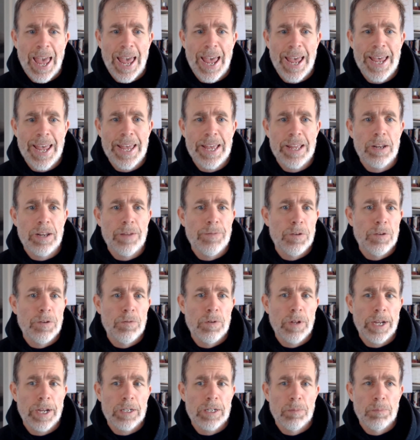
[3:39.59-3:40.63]
And if
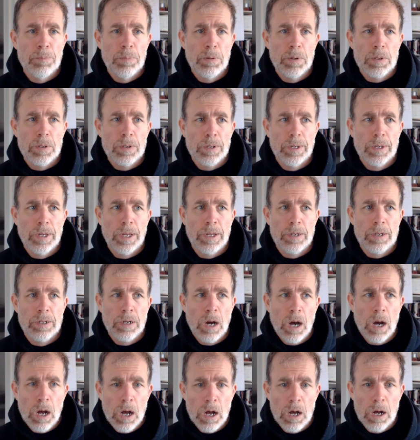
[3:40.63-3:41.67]
you'd like to book a
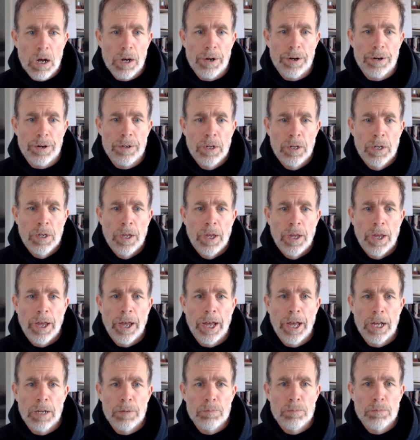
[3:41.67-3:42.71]
call,
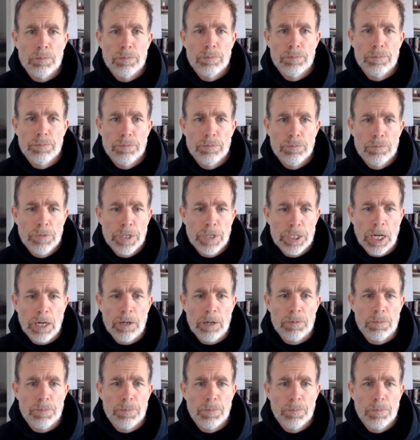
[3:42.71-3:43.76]
um, reach
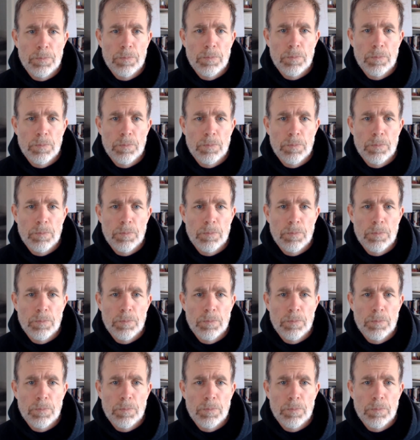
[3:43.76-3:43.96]
out